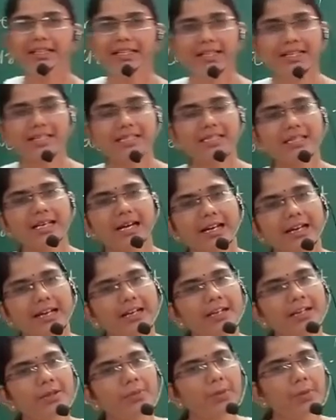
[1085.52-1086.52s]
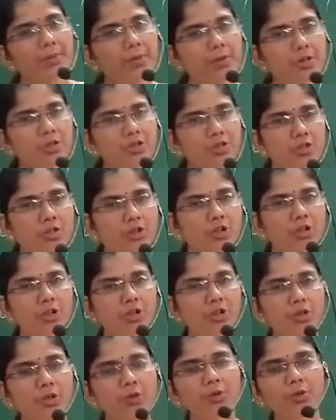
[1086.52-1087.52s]
is directly proportional
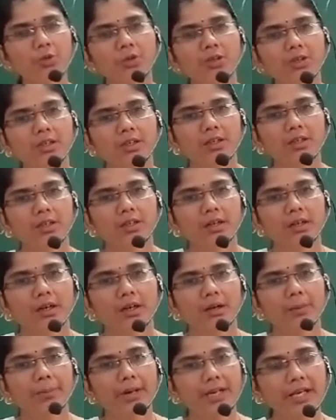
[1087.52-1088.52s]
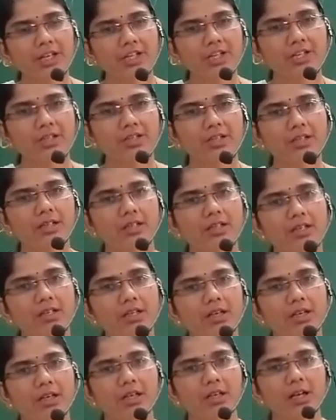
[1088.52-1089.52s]
to the
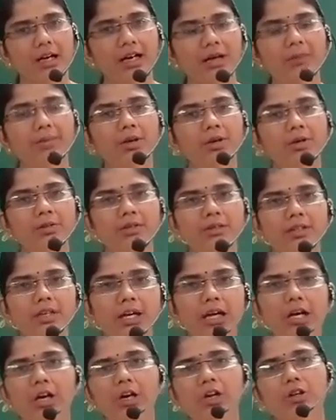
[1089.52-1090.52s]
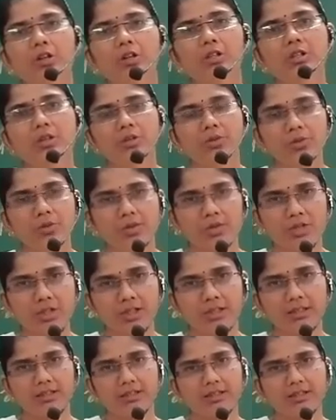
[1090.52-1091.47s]
pressure above the solution.